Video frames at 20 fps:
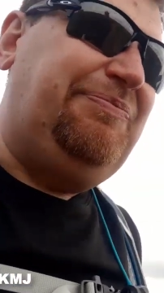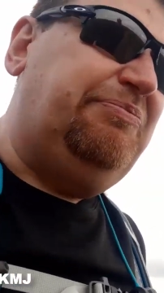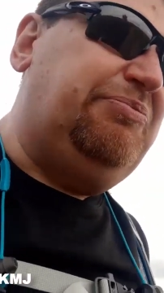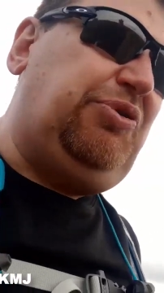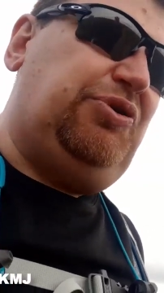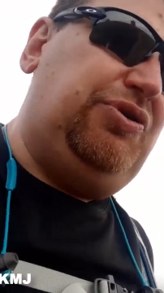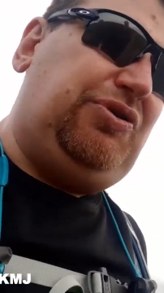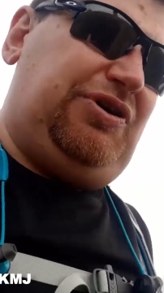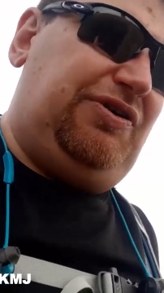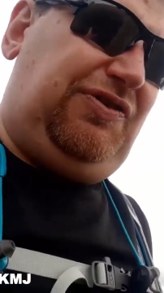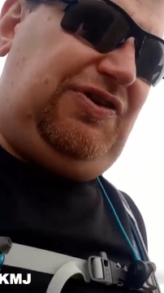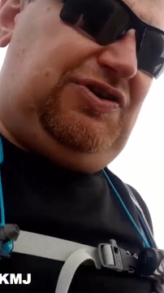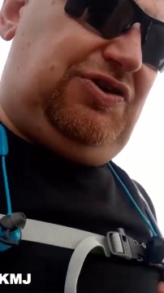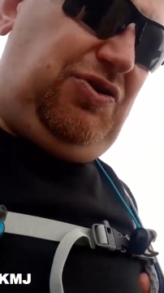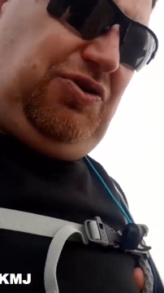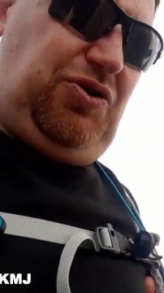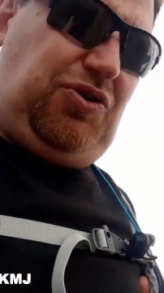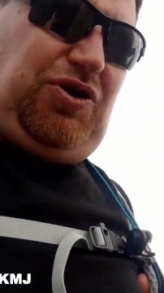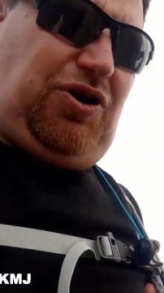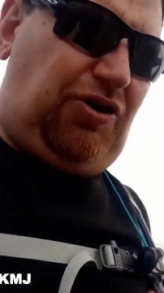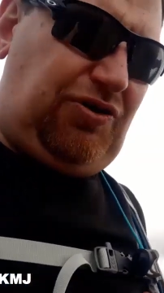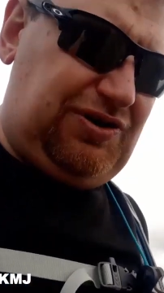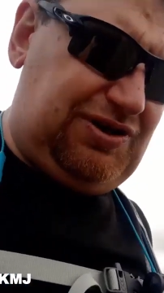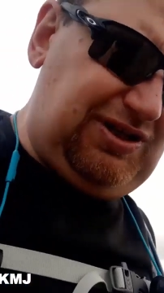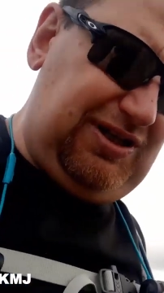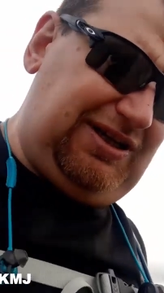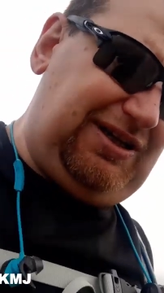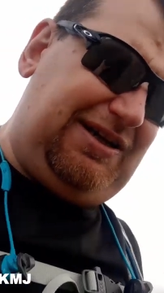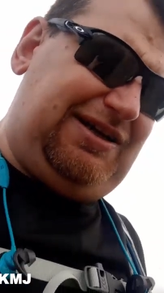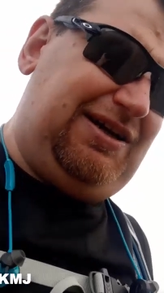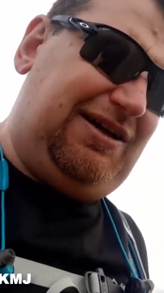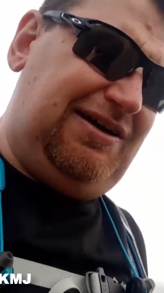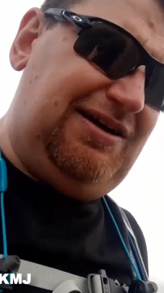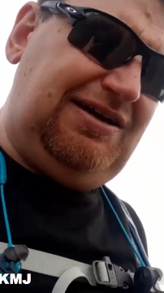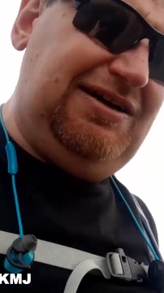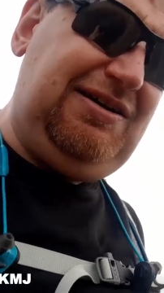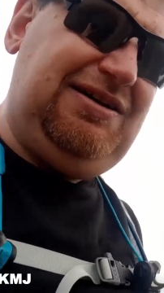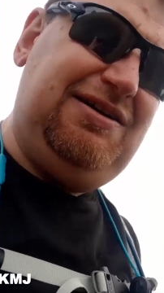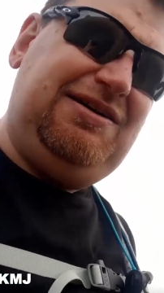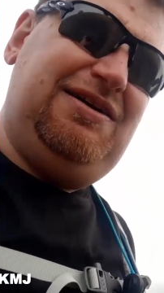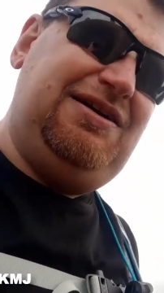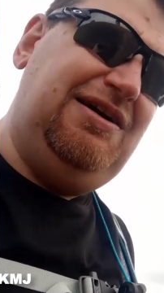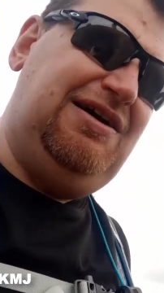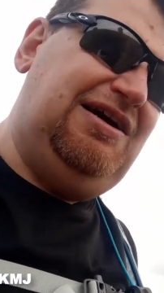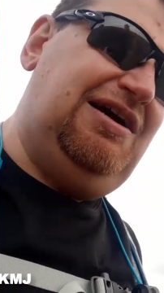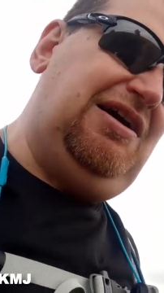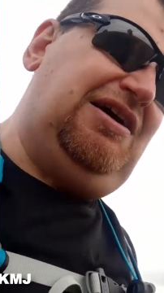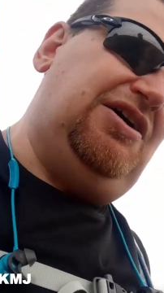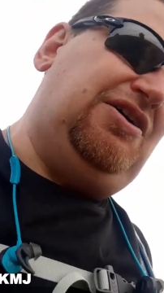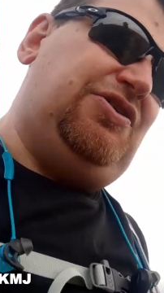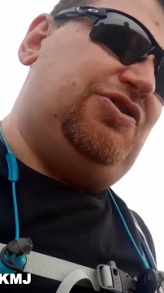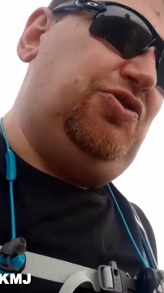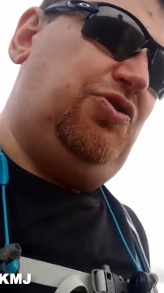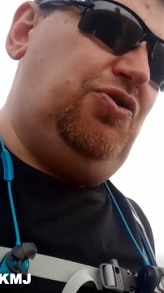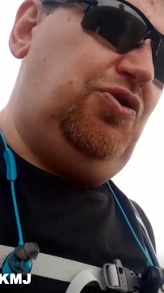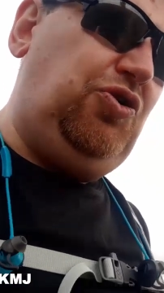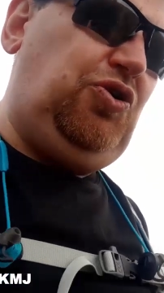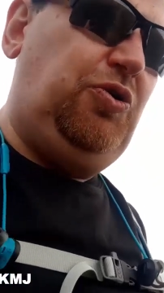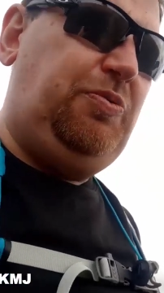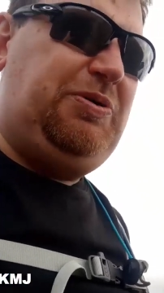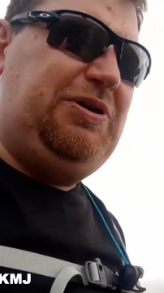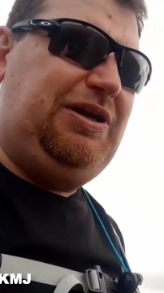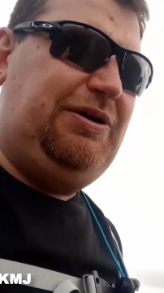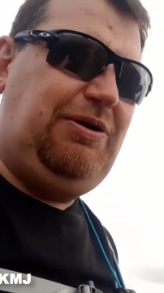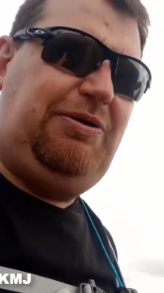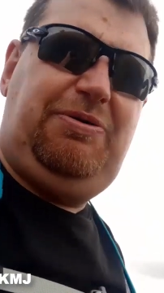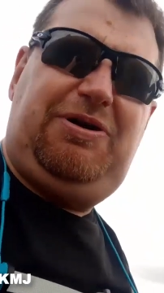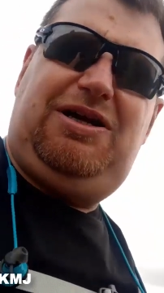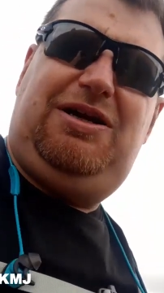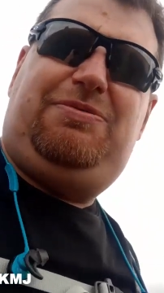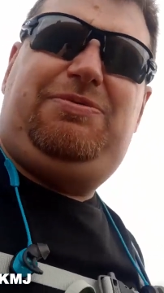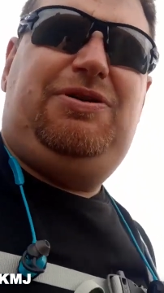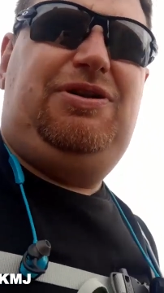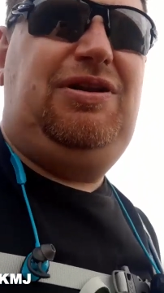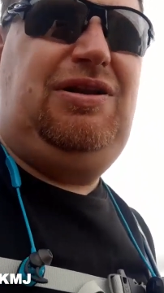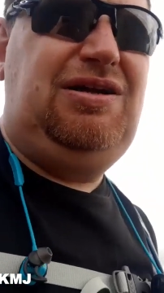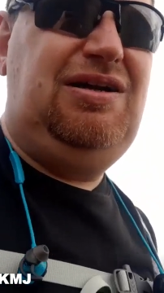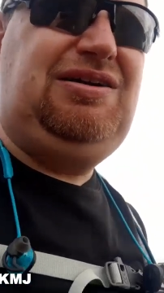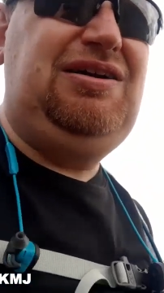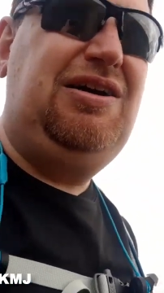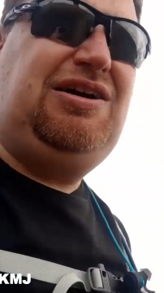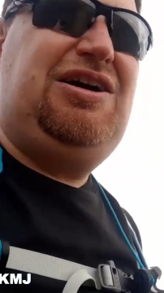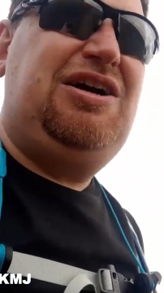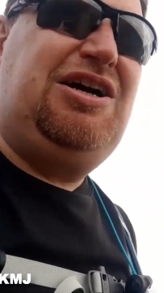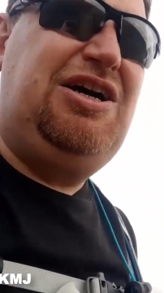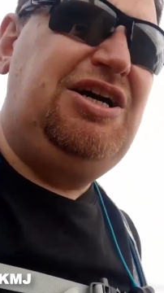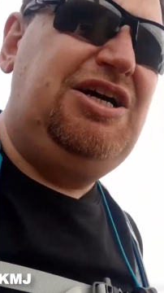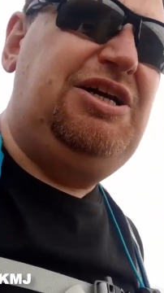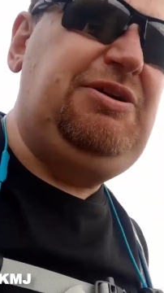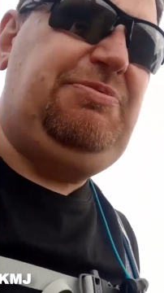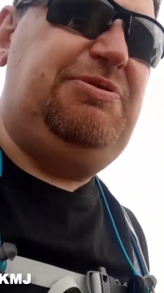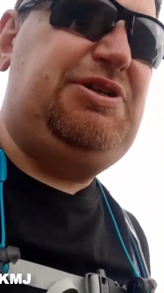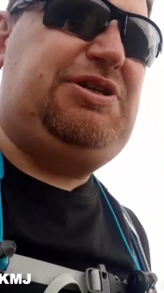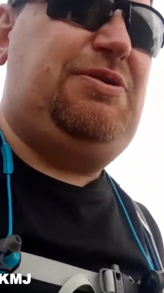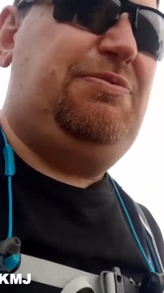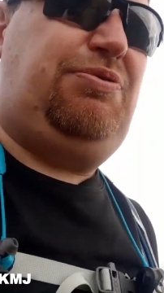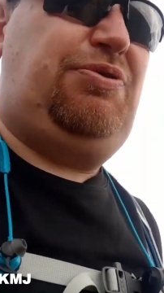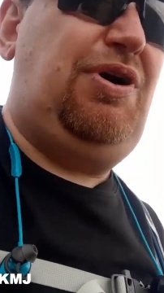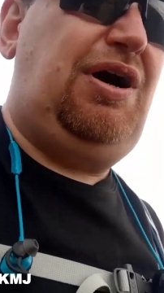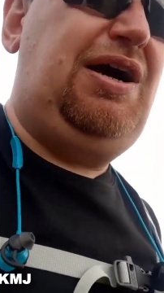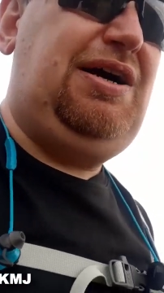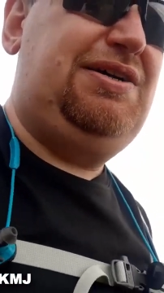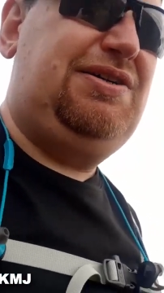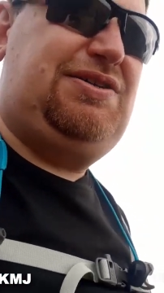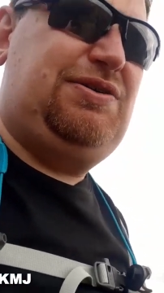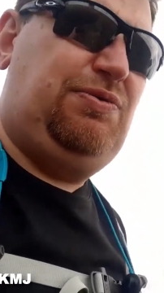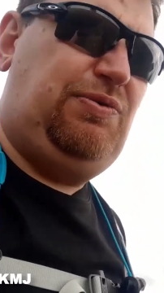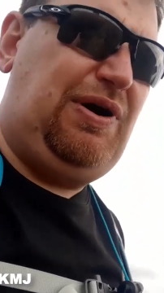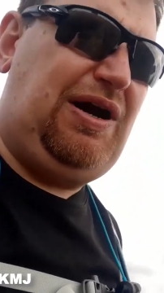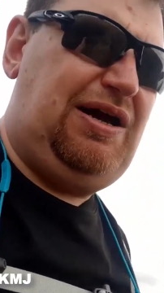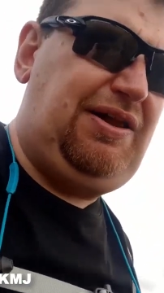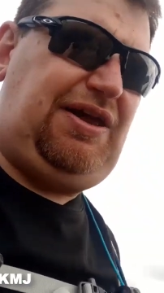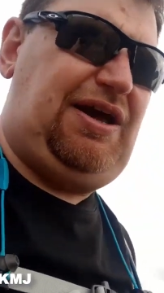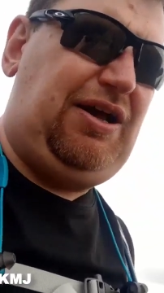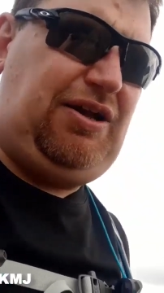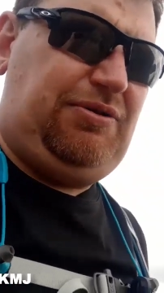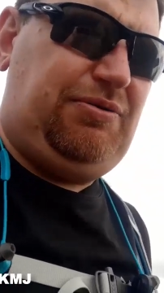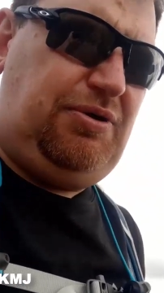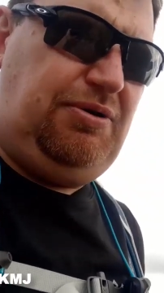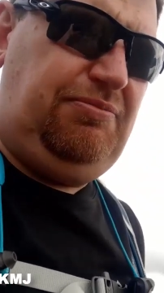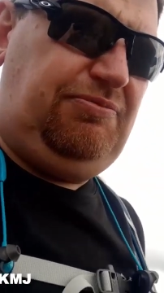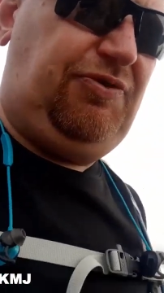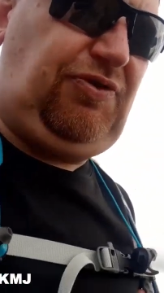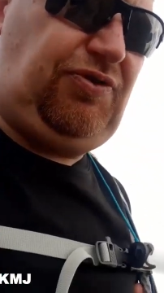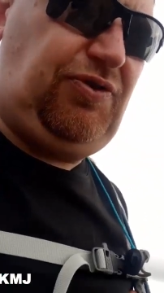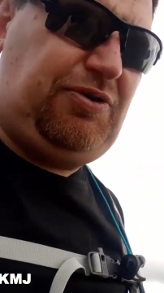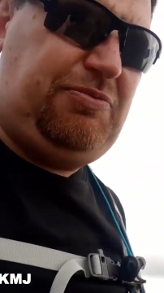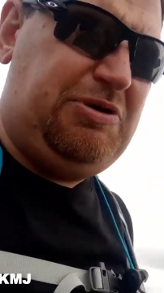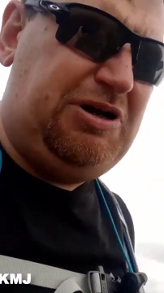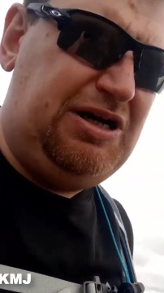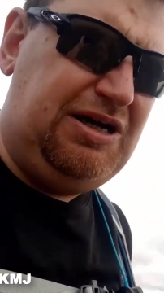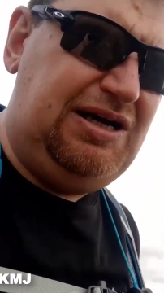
But if you talk honestly, talk openly with people, you'd be surprised at where the help comes from.